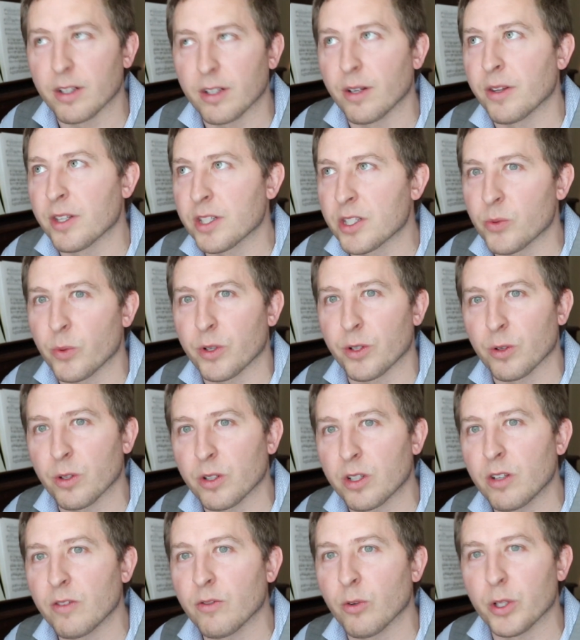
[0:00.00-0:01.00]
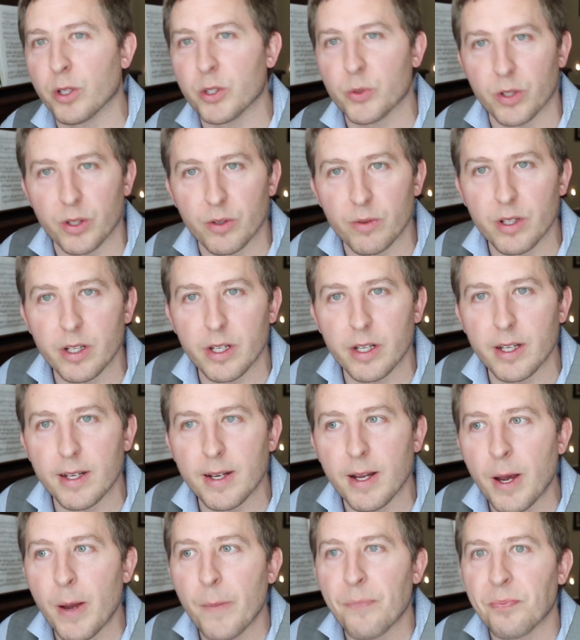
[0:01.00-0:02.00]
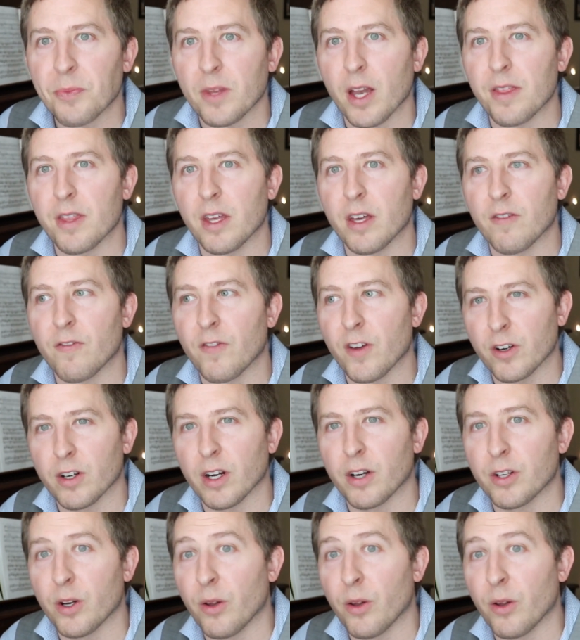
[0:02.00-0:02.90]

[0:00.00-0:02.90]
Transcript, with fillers: you know, this is what you're looking for, this is what you need and then figure out,